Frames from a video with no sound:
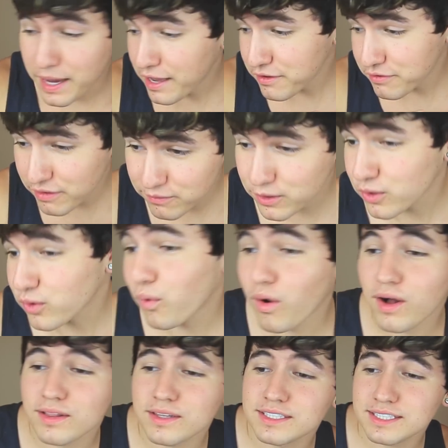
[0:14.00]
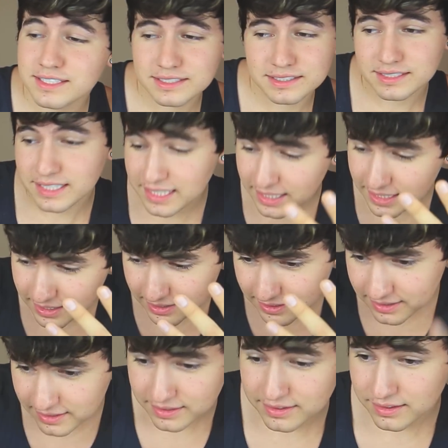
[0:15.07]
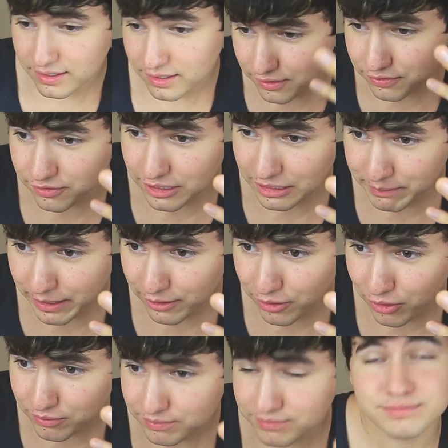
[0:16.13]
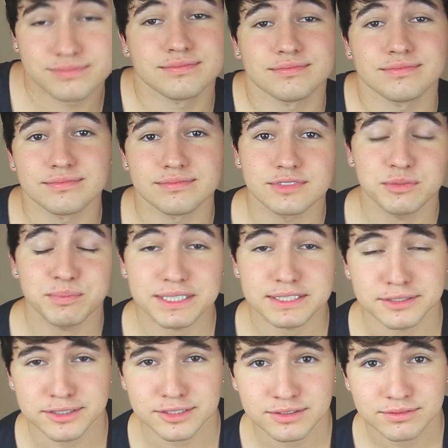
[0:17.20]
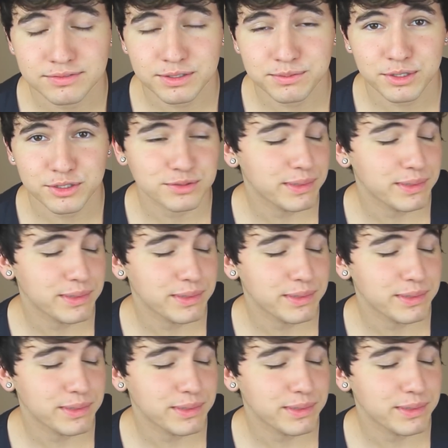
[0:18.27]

my favorite qualities in a female species, female